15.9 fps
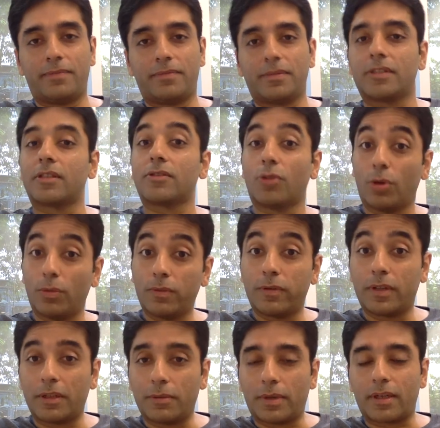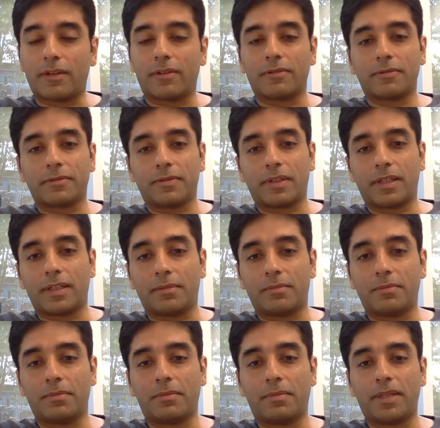this is hopefully one of
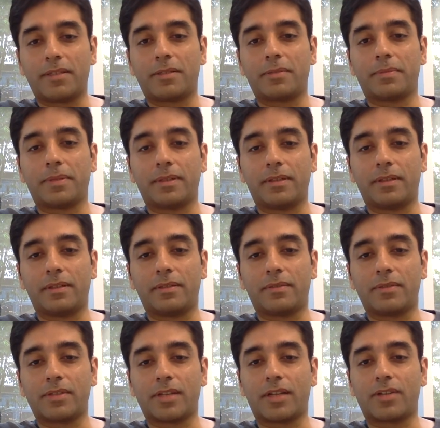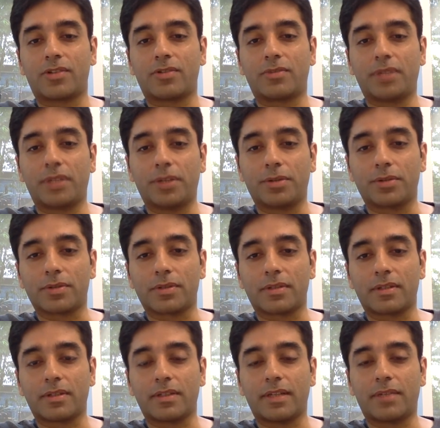multiple such videos
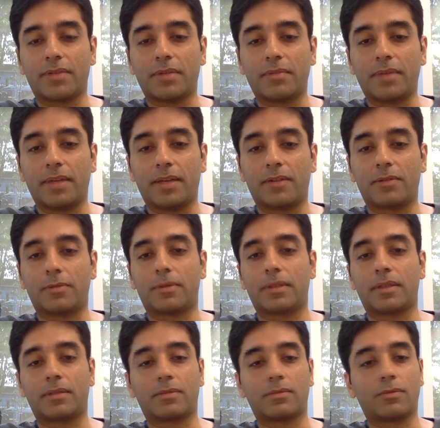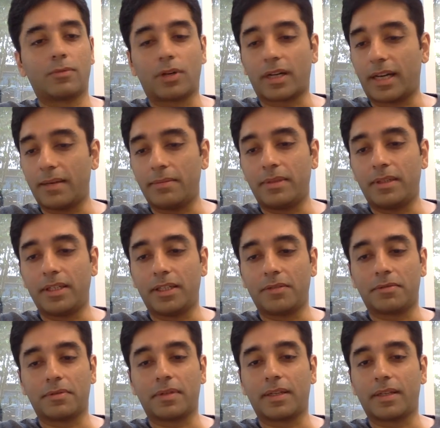that we make over what I
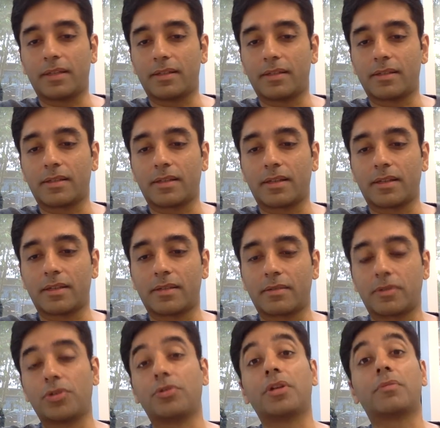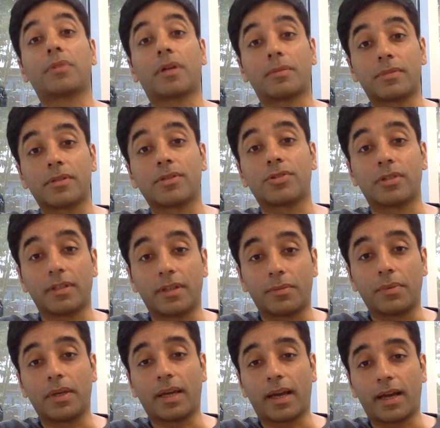believe is a unique proposition that
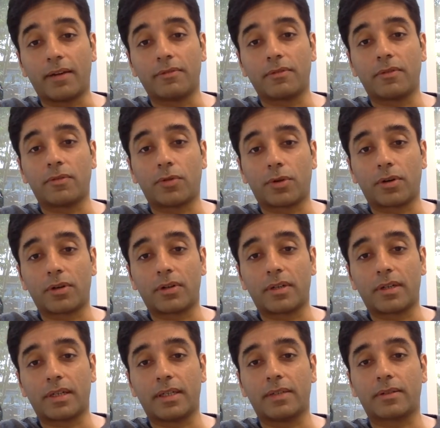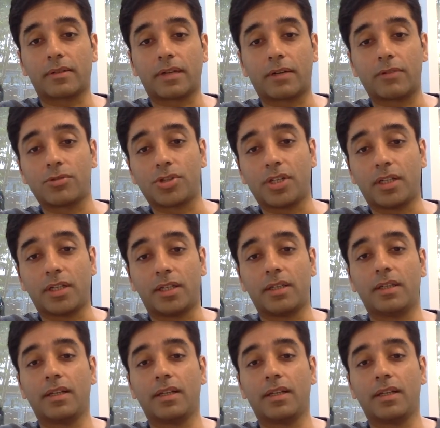we have for Crowd-Genie